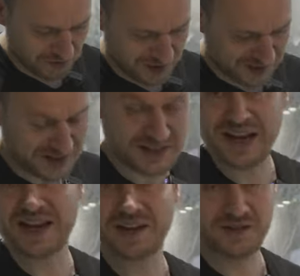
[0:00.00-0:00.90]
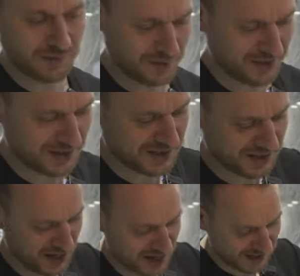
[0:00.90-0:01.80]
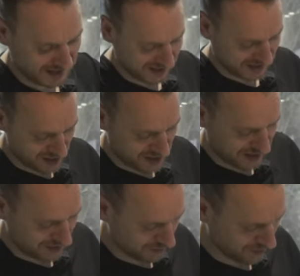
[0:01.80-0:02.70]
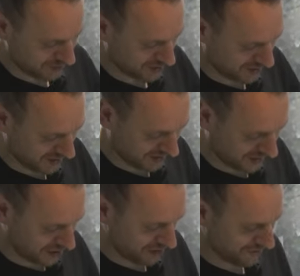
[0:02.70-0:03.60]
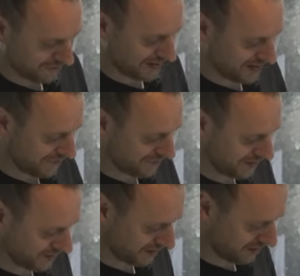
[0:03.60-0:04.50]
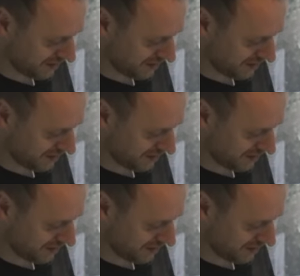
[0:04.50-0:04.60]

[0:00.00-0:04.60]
This is now doubled in size and we're just gonna carefully lift it